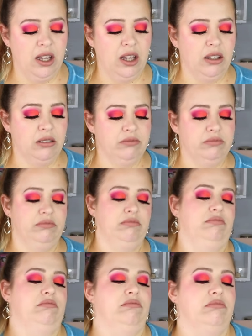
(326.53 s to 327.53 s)

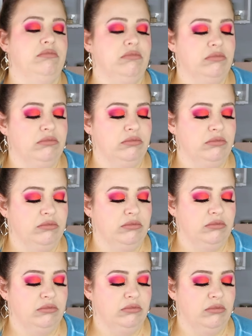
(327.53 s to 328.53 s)

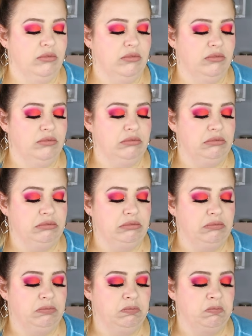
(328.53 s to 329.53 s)

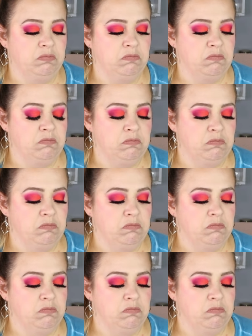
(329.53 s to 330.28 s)
(silence)